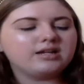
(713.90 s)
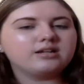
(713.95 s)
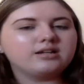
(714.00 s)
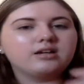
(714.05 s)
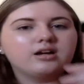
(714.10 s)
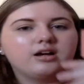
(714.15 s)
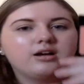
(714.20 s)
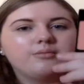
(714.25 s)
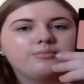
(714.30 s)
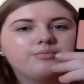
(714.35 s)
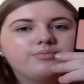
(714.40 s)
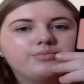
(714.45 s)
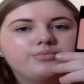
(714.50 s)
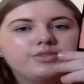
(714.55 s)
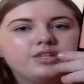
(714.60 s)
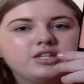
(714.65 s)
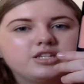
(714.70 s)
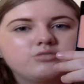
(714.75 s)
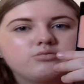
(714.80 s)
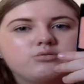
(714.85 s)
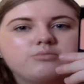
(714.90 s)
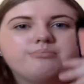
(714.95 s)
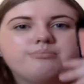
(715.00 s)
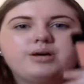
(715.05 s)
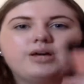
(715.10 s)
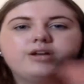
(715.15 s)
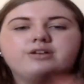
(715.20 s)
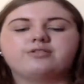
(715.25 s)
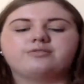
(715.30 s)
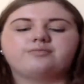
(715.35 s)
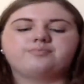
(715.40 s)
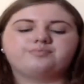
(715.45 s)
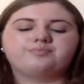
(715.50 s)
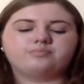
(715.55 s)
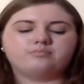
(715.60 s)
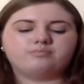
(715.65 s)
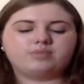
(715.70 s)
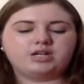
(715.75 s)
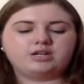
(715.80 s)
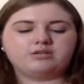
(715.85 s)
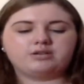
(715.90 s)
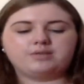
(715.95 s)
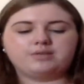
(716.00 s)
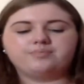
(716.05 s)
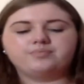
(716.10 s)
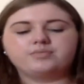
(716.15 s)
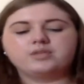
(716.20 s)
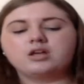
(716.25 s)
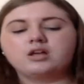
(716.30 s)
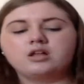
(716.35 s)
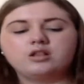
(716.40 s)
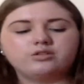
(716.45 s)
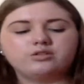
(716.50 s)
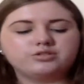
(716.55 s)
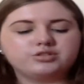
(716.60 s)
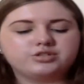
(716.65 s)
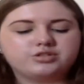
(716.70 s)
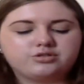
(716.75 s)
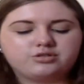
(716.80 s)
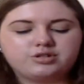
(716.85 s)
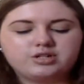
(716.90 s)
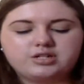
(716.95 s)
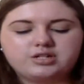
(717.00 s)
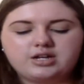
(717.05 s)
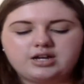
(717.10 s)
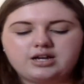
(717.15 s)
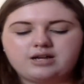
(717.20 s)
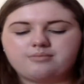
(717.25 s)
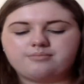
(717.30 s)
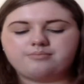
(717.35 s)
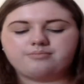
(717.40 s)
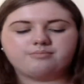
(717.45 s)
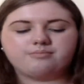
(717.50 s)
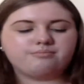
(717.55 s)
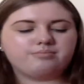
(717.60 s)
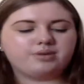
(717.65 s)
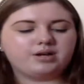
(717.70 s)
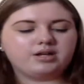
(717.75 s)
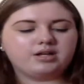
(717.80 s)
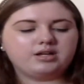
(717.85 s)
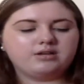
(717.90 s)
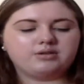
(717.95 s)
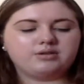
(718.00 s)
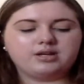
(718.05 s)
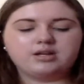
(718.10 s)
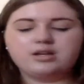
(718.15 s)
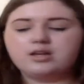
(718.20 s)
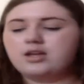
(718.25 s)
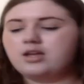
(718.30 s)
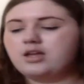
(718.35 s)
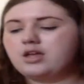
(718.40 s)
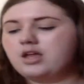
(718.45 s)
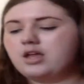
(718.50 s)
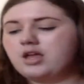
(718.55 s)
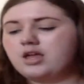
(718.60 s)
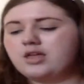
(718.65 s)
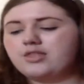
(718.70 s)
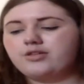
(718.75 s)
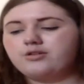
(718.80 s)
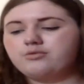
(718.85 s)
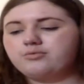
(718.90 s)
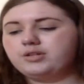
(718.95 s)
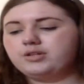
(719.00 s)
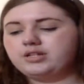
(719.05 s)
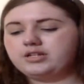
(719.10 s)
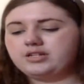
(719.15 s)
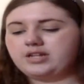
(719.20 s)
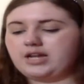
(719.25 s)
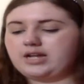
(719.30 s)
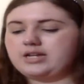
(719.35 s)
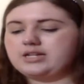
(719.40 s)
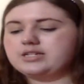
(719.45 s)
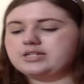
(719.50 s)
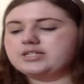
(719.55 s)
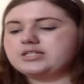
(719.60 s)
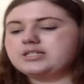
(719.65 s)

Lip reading: I like this one better. But anyway, little story time. But anyway, they're really